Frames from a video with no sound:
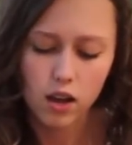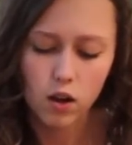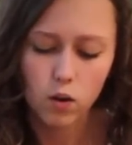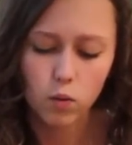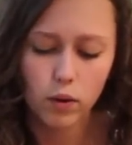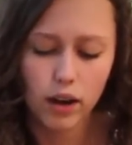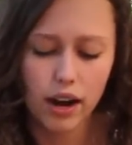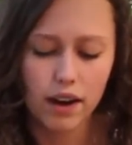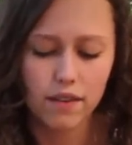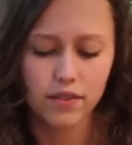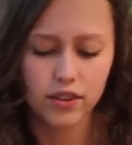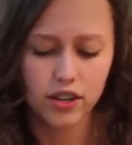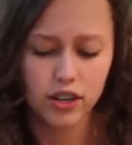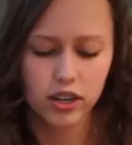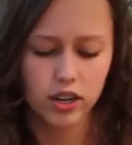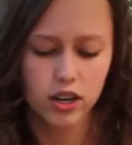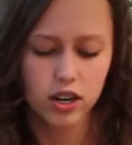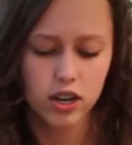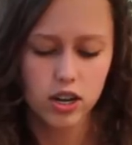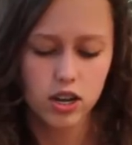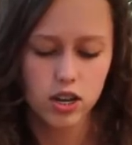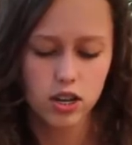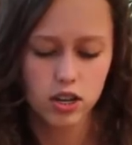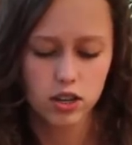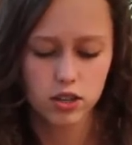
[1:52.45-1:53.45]
whatever,
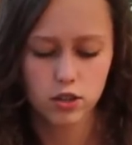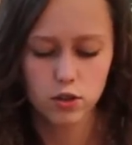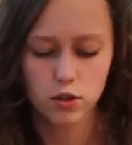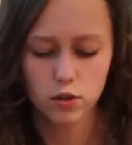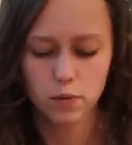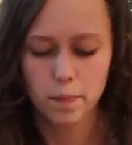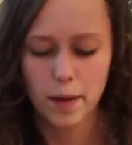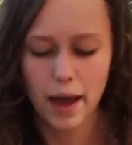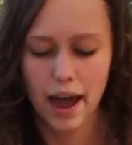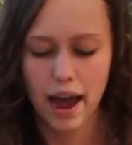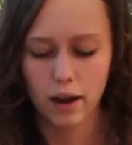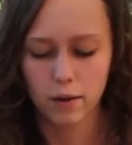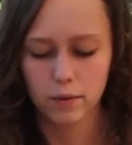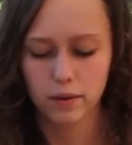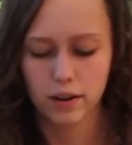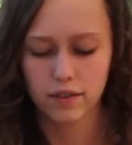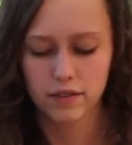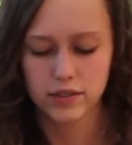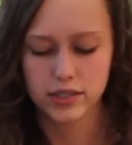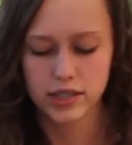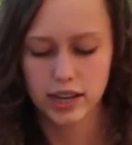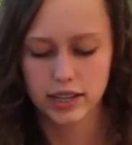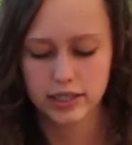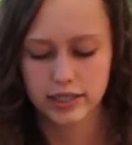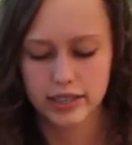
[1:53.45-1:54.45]
you'll pack
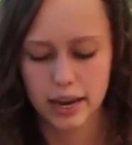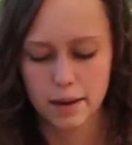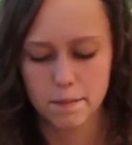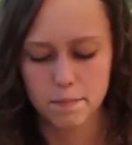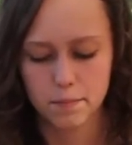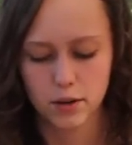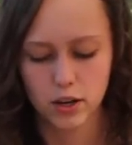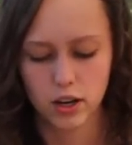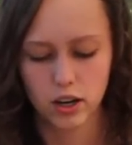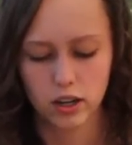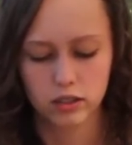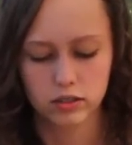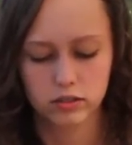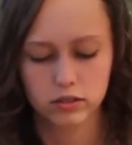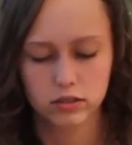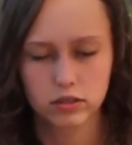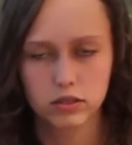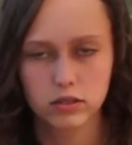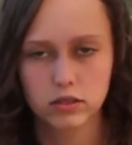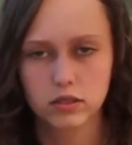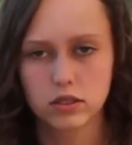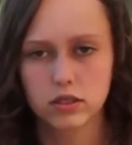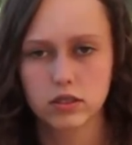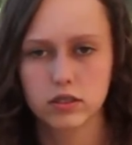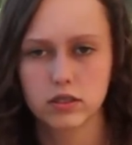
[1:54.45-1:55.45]
whatever size diaper
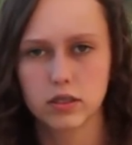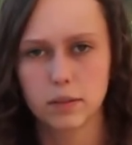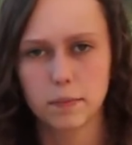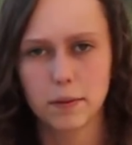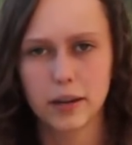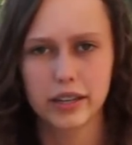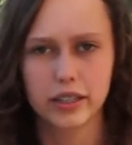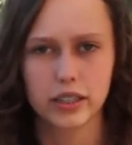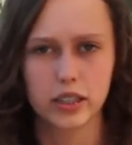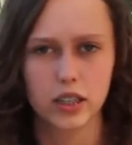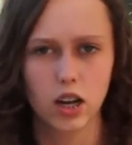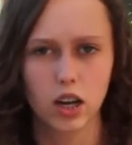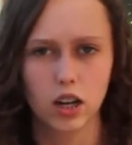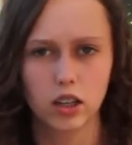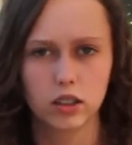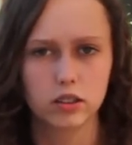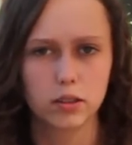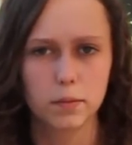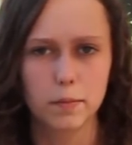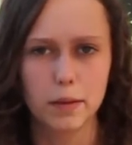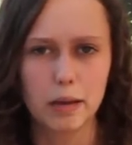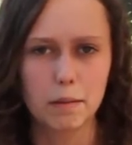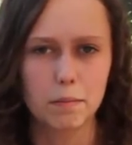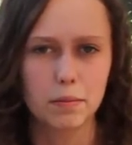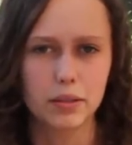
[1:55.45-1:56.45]
just depending on
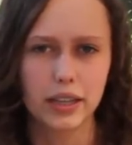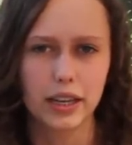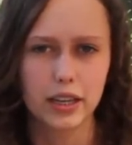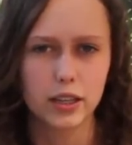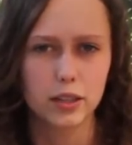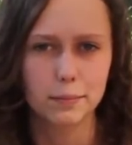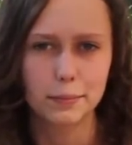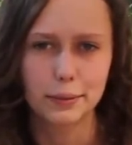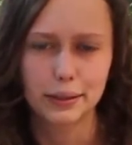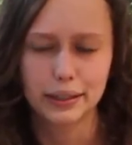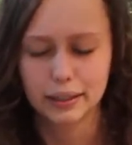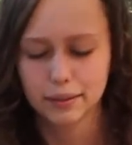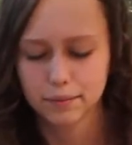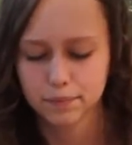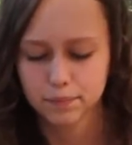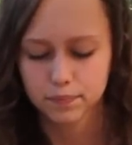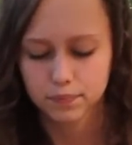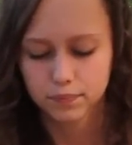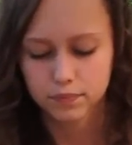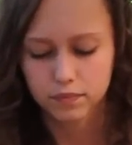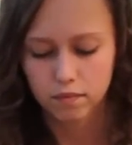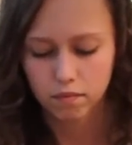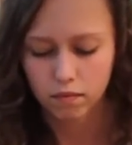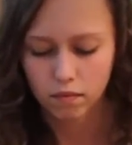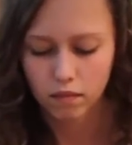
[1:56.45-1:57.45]
the baby that you bring.
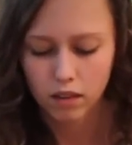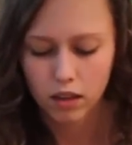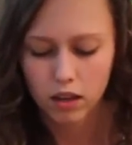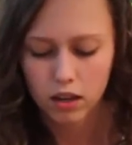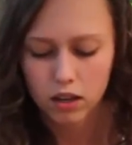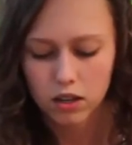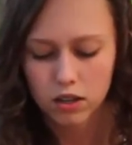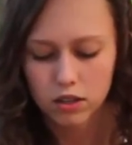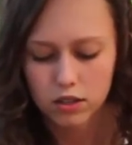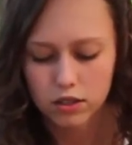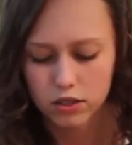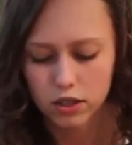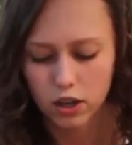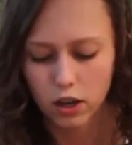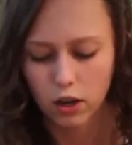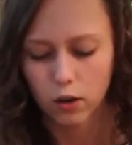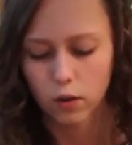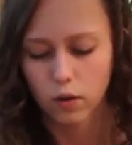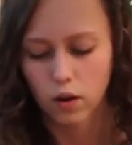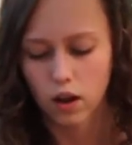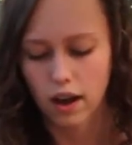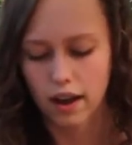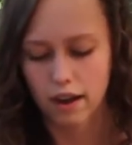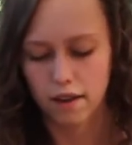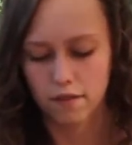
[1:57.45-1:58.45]
So
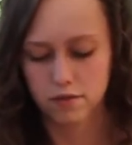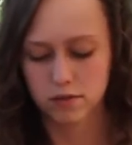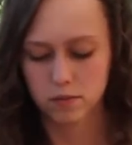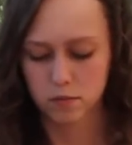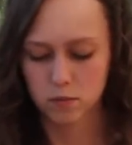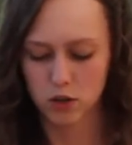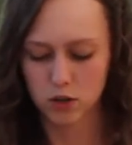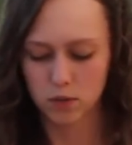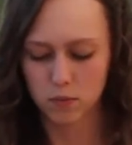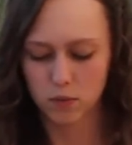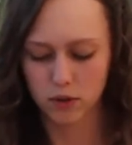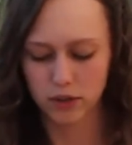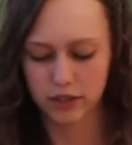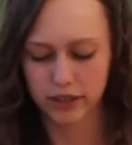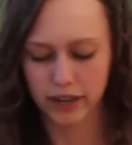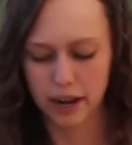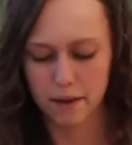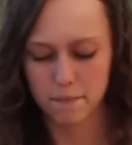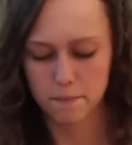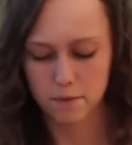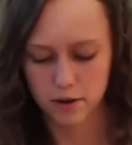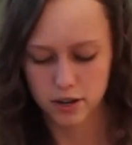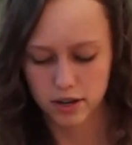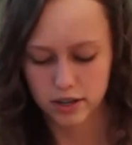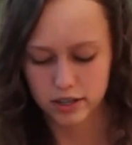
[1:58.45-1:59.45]
I have some newborn
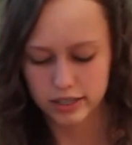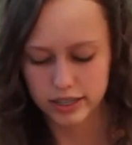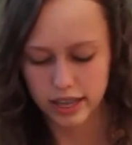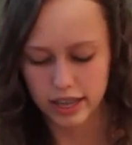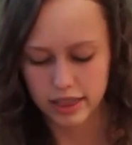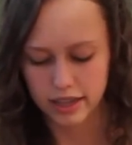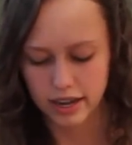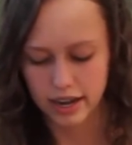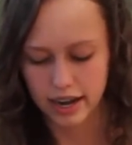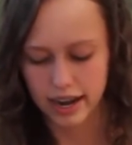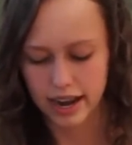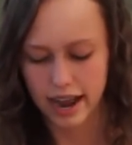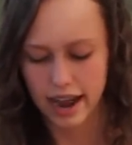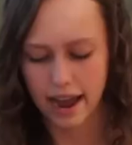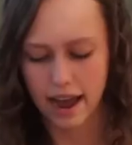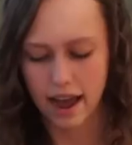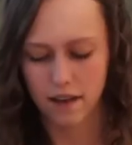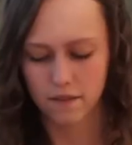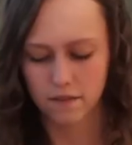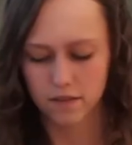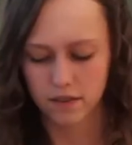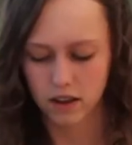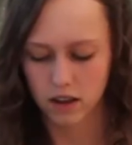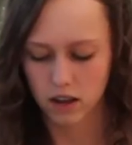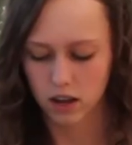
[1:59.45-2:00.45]
diapers, and then I
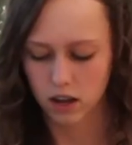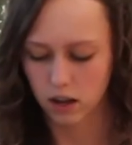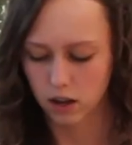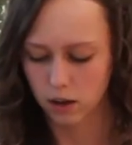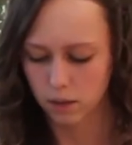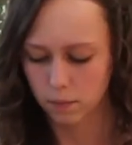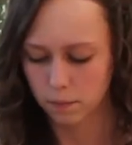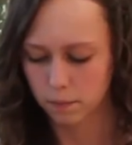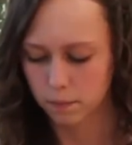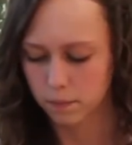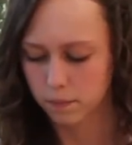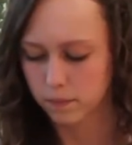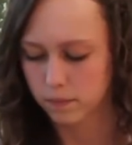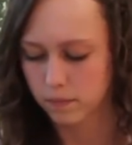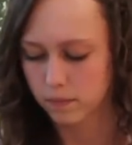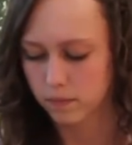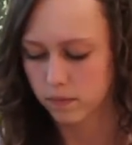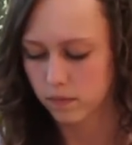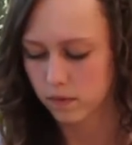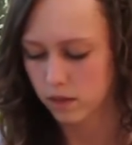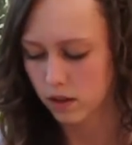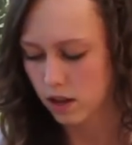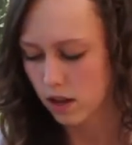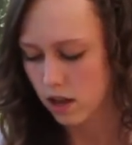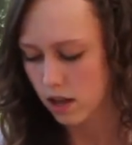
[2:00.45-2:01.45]
have um,
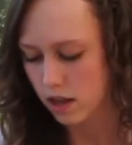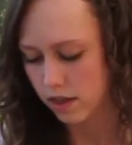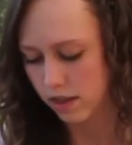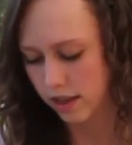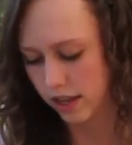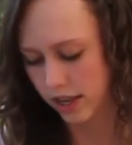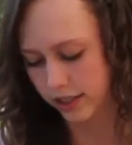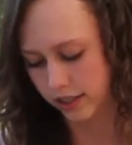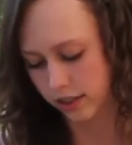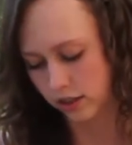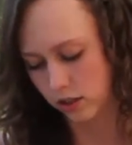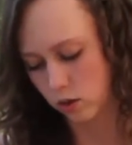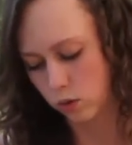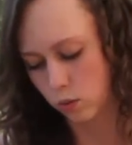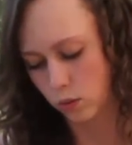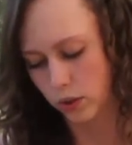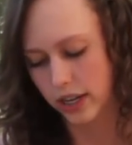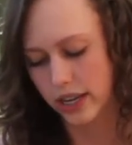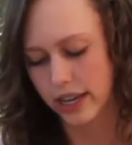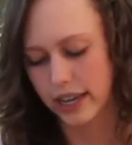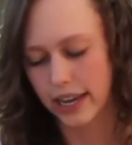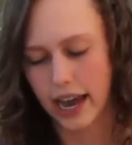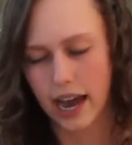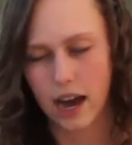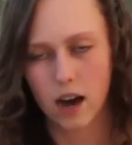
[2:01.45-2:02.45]
this
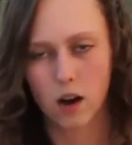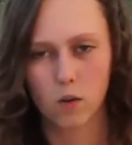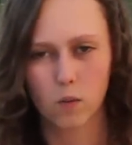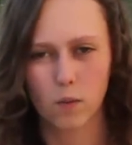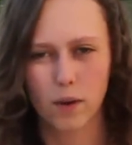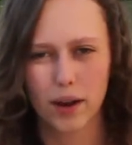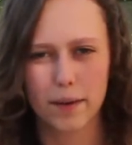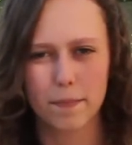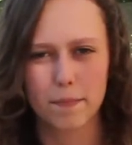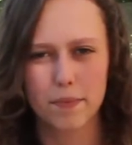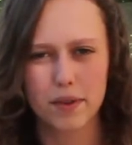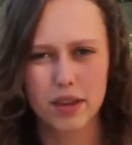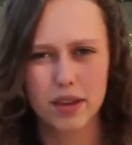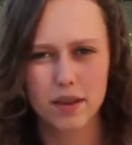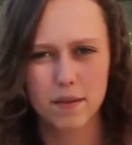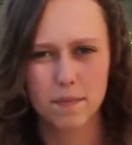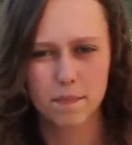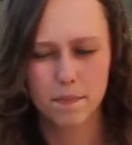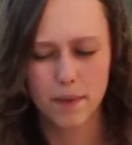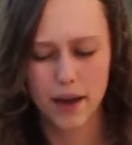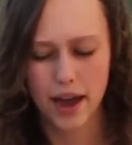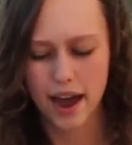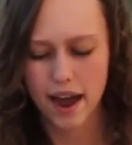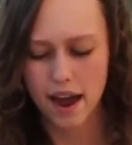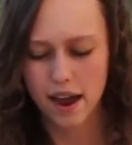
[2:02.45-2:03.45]
20 count wipey
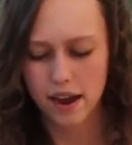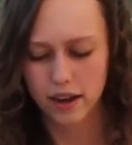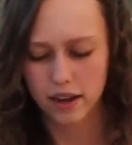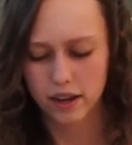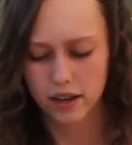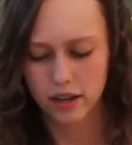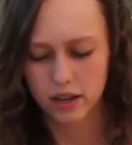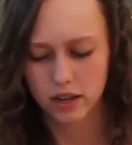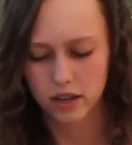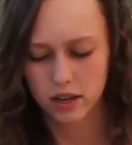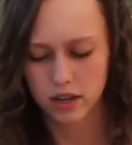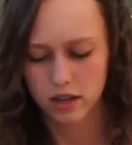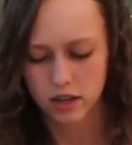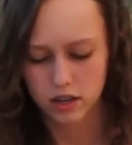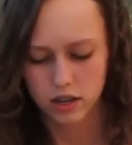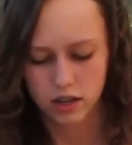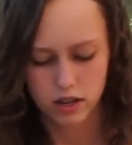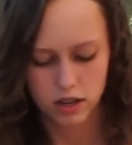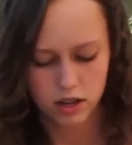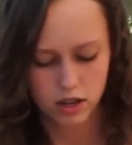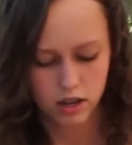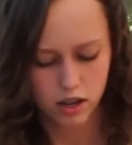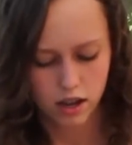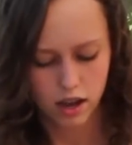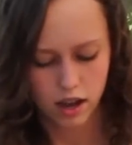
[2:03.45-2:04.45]
pack.
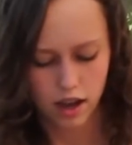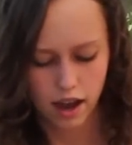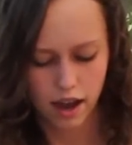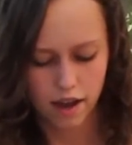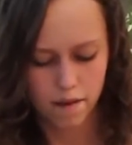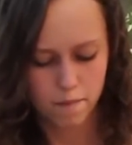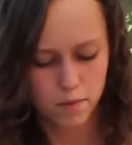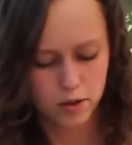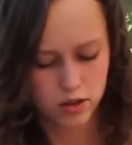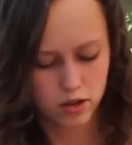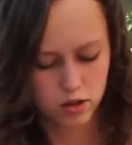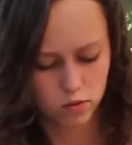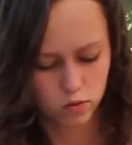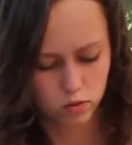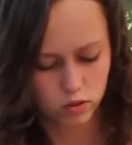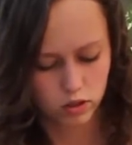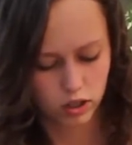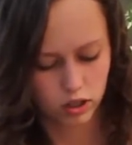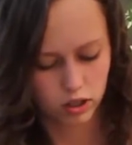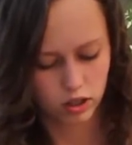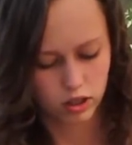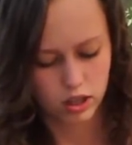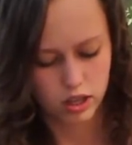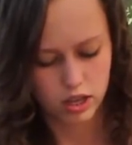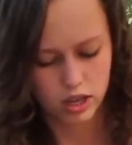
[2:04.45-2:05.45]
I've been
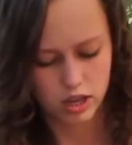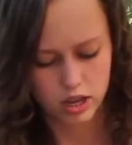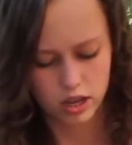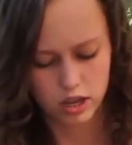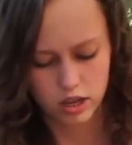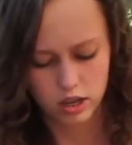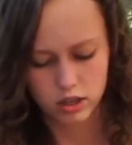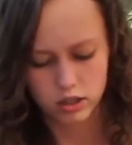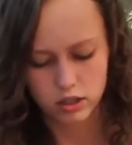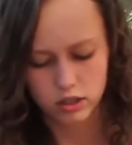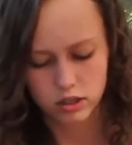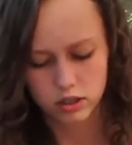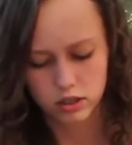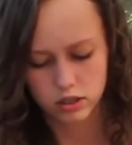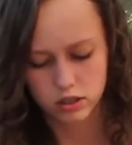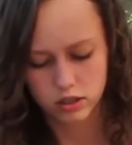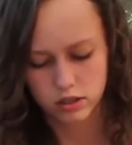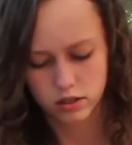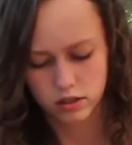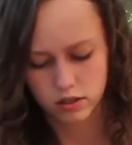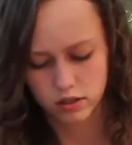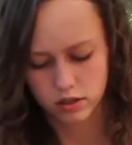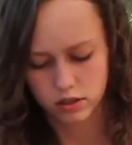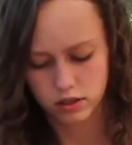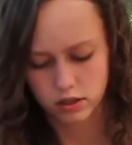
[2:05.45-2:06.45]
using these.
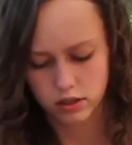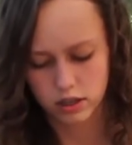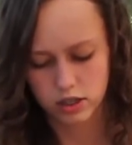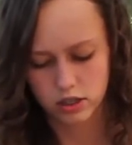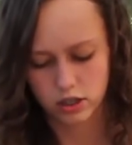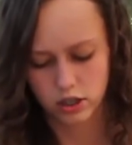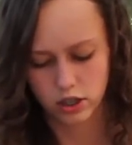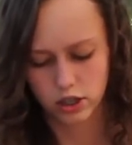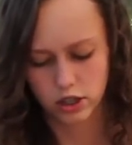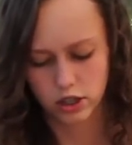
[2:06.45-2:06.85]
These are